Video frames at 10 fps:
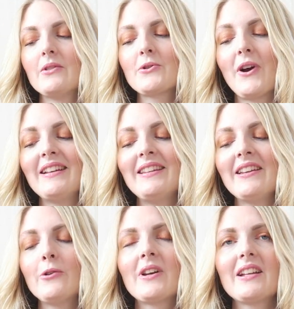So I
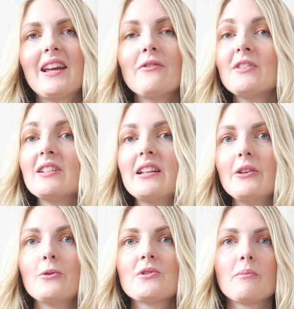think you can definitely
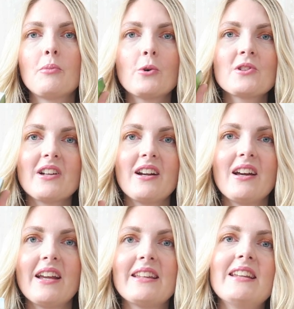use a box dye
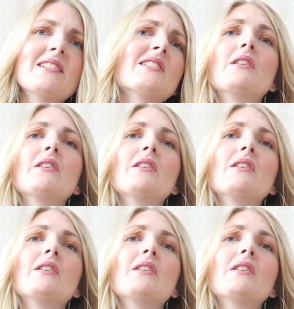like this